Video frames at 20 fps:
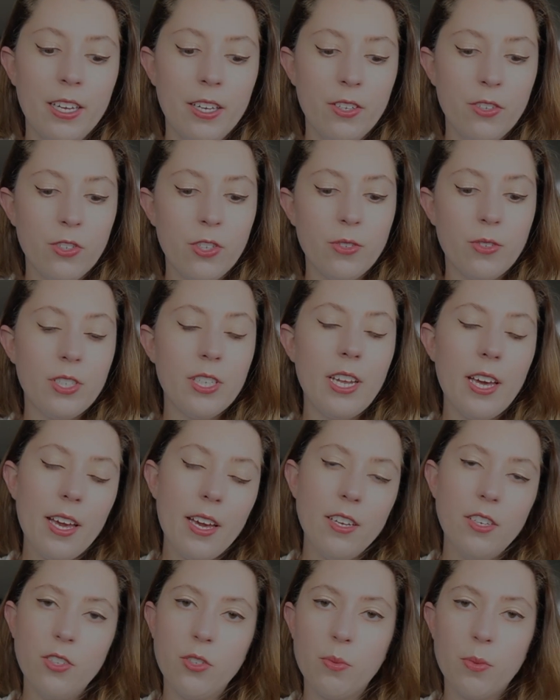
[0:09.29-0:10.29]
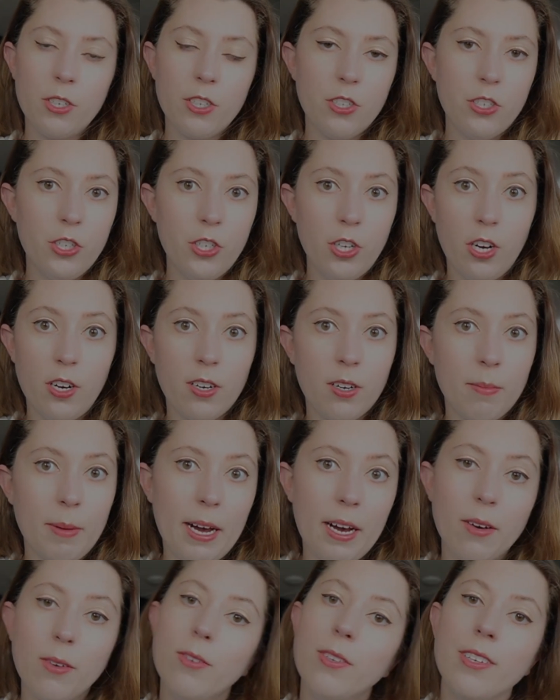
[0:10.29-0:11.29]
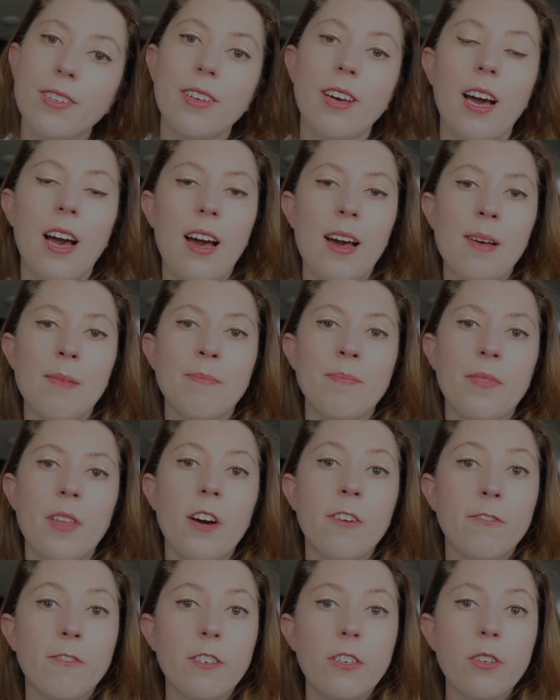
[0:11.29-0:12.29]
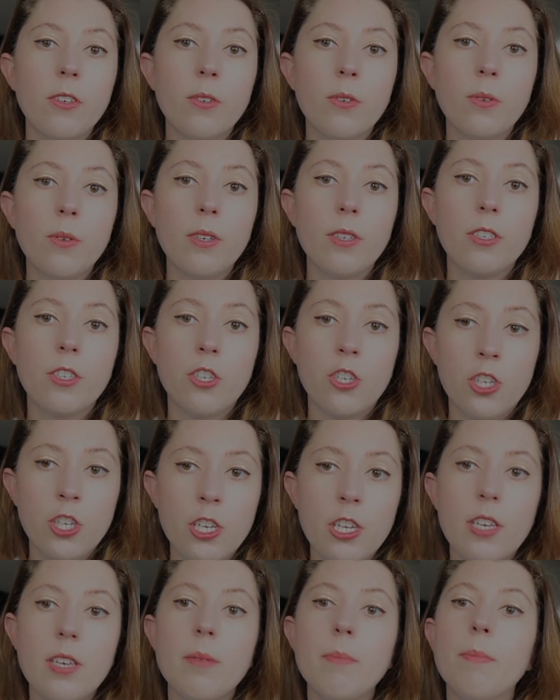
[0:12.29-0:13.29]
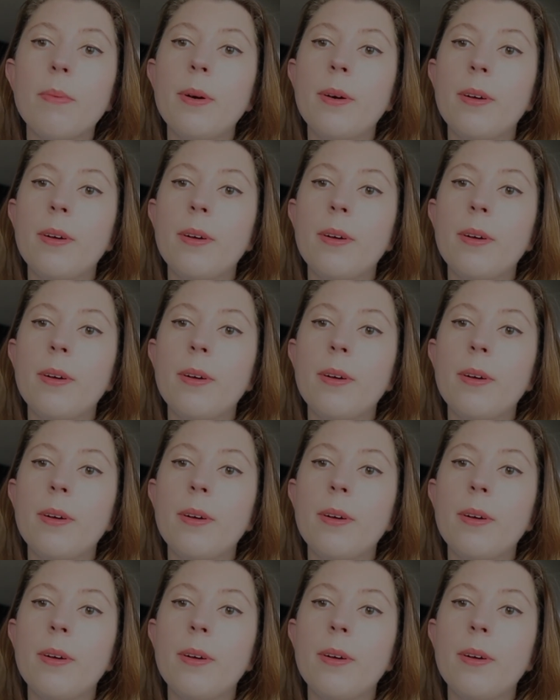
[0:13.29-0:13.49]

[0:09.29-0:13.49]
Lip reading: So today I just wanted to talk about a few cheap